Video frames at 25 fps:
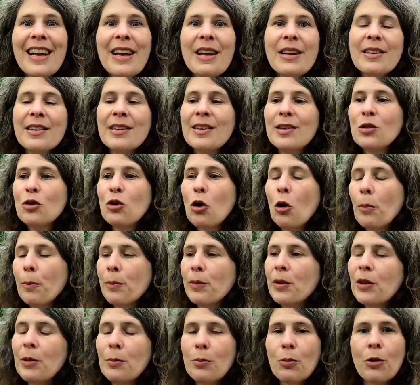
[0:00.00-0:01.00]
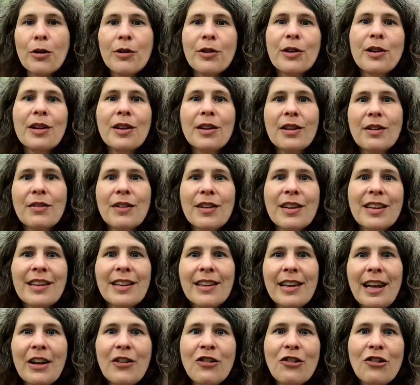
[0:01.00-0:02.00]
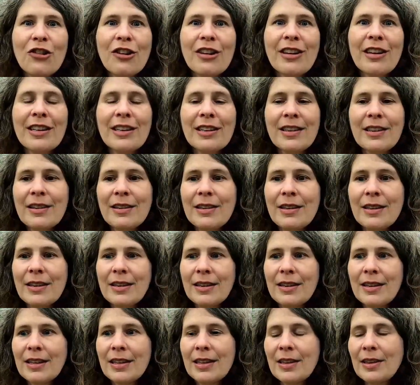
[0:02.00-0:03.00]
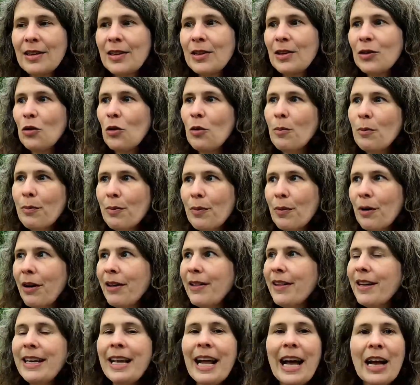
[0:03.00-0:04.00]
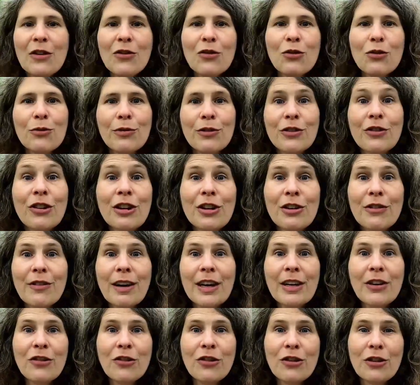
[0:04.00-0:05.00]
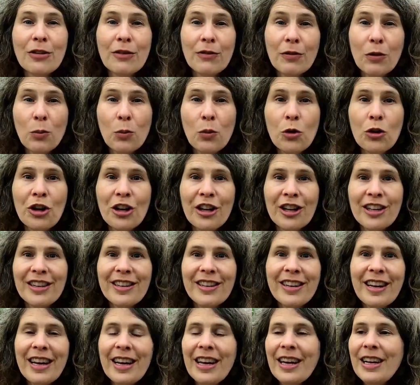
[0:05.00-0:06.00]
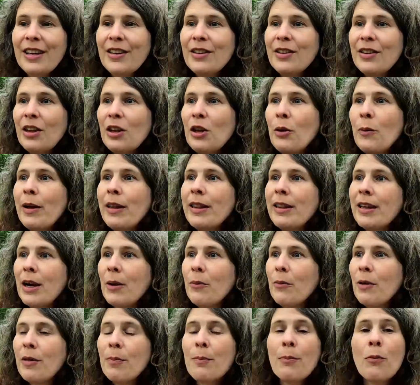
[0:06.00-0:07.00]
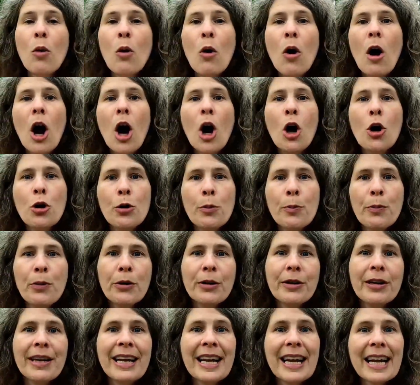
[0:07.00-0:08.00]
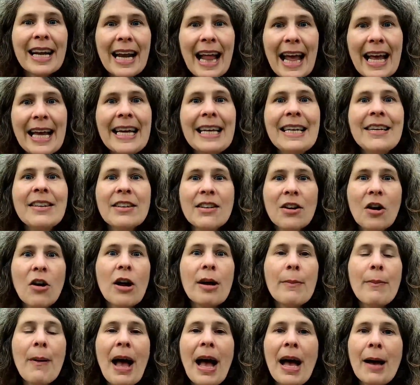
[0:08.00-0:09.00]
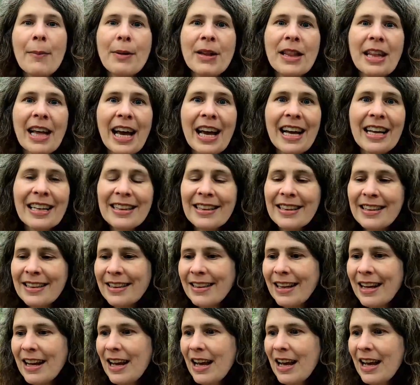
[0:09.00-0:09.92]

stops the process of succession and can stop like the natural regeneration of the woodland. So you end up with more open glade type habitats